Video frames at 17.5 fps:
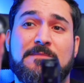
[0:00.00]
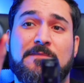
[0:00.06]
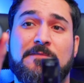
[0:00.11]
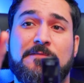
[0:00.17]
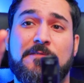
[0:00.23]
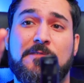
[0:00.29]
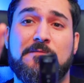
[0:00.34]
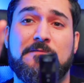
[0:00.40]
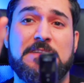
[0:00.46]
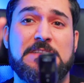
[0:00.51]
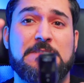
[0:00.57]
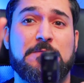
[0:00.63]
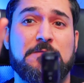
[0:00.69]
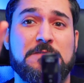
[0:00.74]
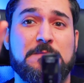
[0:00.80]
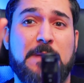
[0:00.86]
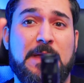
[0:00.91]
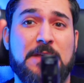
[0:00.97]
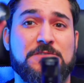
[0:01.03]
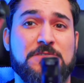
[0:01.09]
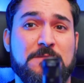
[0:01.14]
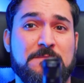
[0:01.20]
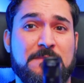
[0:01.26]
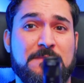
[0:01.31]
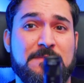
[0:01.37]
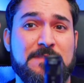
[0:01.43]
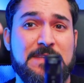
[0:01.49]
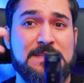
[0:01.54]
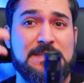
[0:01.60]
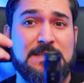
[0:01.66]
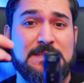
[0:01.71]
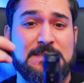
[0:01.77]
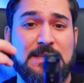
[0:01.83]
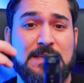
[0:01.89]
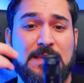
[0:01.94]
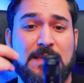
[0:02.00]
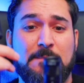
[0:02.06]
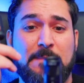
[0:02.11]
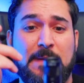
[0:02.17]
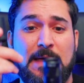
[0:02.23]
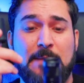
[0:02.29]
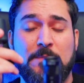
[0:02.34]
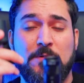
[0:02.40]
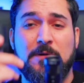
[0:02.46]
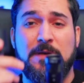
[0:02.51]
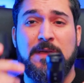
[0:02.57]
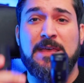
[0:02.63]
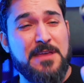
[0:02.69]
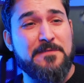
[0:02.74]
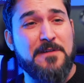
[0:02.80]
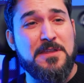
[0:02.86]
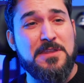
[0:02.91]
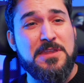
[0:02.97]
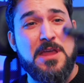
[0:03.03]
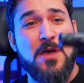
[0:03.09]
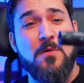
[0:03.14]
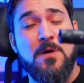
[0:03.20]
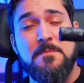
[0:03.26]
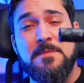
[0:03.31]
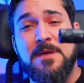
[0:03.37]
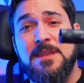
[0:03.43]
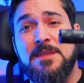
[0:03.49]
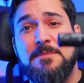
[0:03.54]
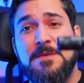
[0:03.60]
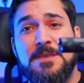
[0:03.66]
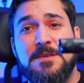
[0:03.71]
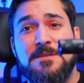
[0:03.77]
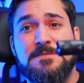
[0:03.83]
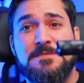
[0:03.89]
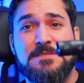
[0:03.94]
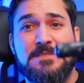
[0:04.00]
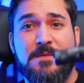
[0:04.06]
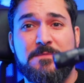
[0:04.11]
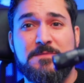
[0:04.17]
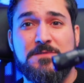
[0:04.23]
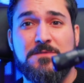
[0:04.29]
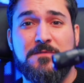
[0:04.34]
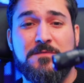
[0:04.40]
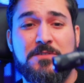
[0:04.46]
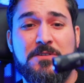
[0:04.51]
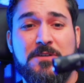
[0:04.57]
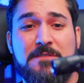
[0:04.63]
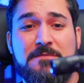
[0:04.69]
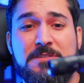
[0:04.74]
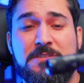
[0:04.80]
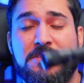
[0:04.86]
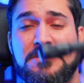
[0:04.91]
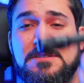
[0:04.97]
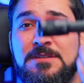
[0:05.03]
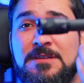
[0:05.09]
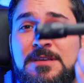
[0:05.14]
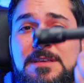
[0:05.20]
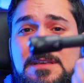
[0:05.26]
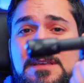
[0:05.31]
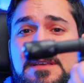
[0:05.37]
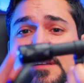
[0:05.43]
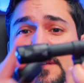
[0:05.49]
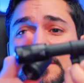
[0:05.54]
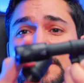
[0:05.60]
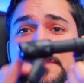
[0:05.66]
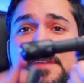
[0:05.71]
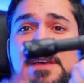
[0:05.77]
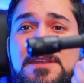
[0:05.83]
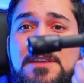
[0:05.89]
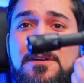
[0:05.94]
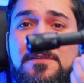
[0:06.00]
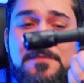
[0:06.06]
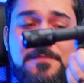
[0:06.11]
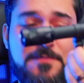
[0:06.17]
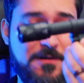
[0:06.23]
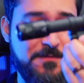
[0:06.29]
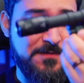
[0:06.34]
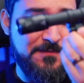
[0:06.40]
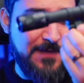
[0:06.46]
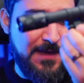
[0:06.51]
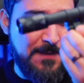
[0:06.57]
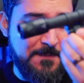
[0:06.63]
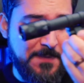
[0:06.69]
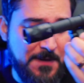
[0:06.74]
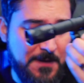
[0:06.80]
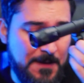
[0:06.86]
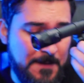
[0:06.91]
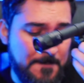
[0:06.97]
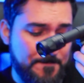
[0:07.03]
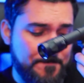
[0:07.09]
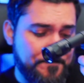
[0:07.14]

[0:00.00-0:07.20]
for visible spectrum, this is a bad boy. If I know I'm going to be using some sort of night vision, then I'll throw on the Vampire.